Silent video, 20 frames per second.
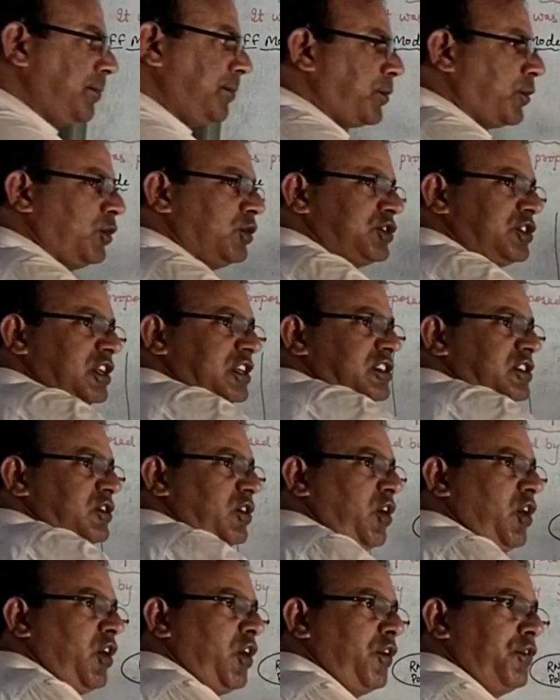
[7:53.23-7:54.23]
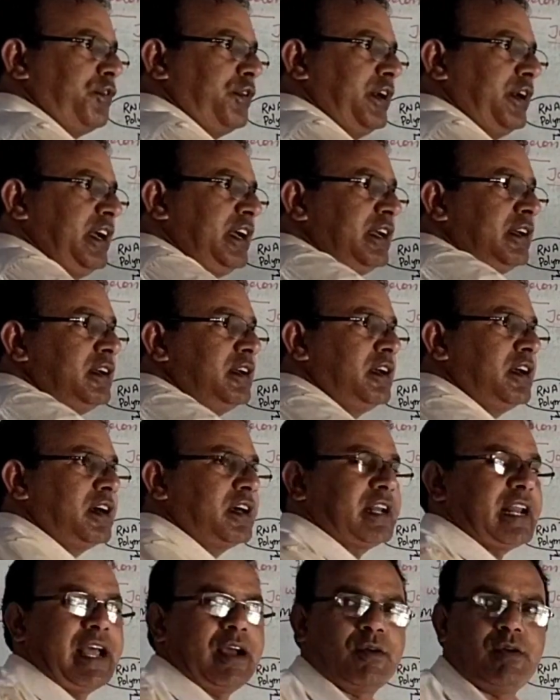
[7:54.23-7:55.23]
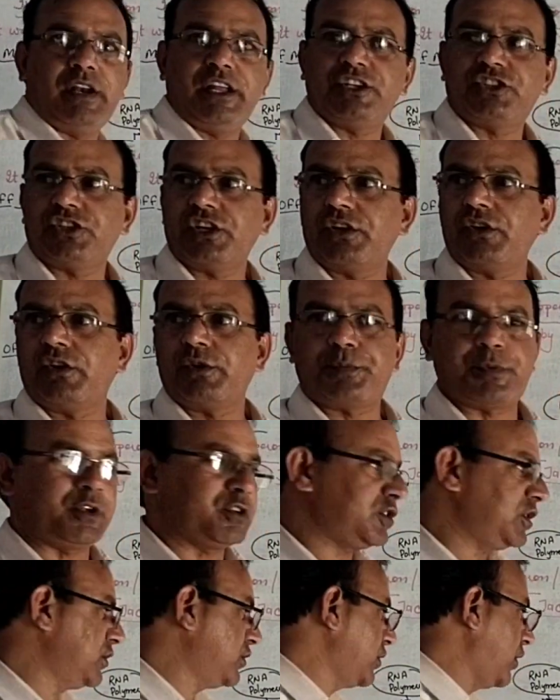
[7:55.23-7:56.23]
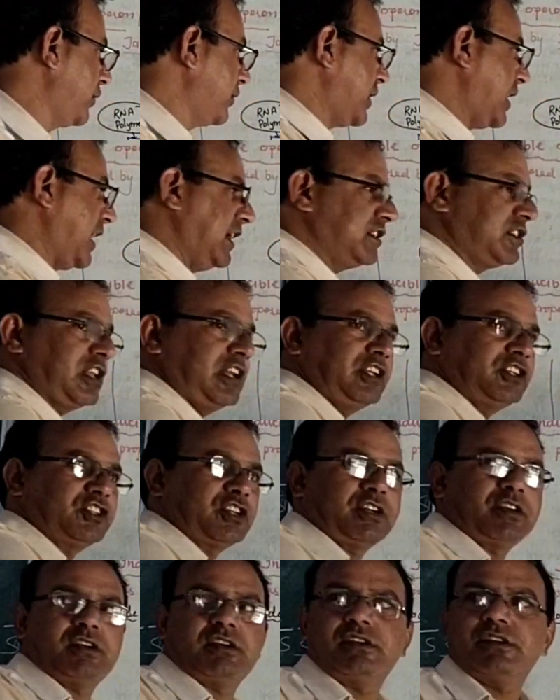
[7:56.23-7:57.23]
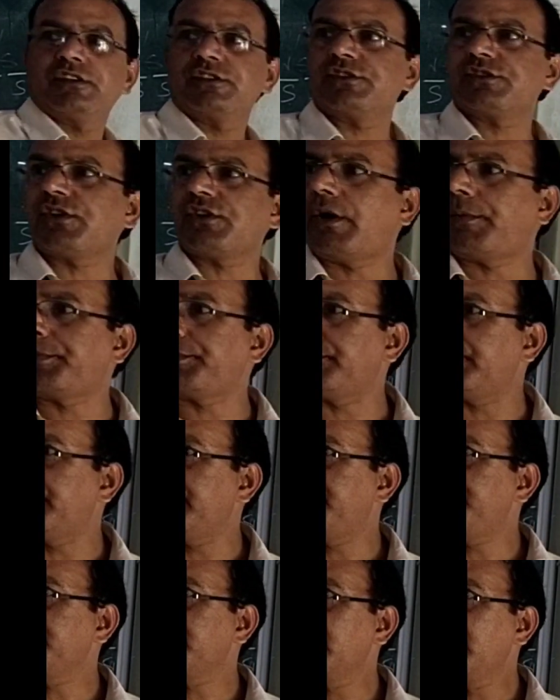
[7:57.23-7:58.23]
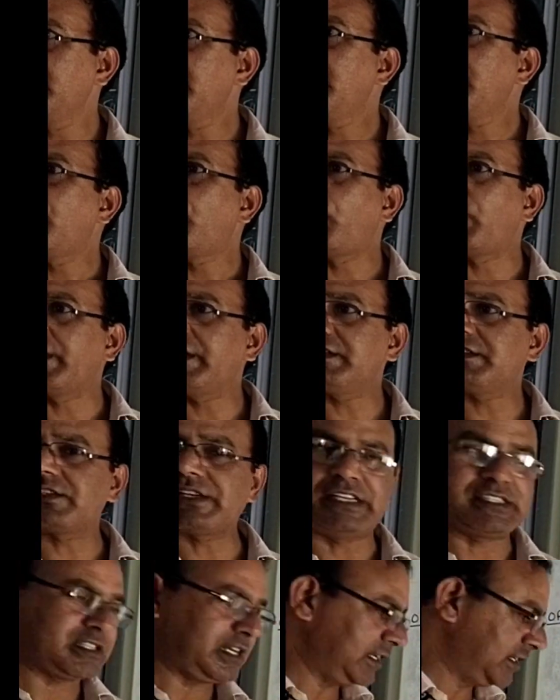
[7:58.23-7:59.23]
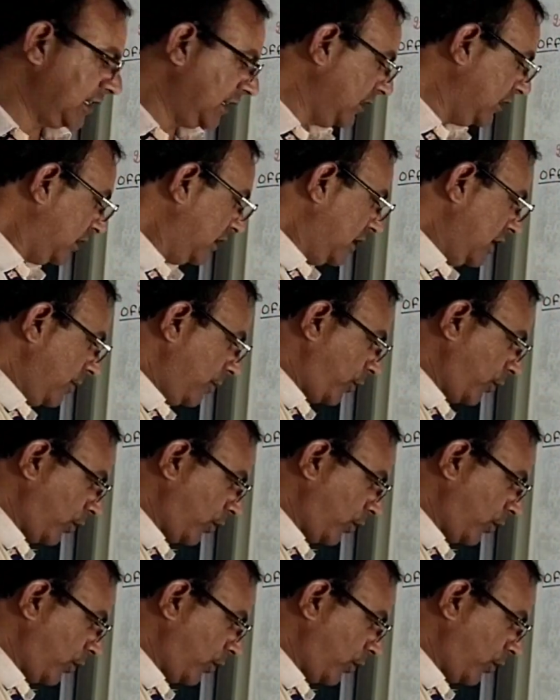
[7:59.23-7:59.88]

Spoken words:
process of regulation or process of translation stops. What is translation?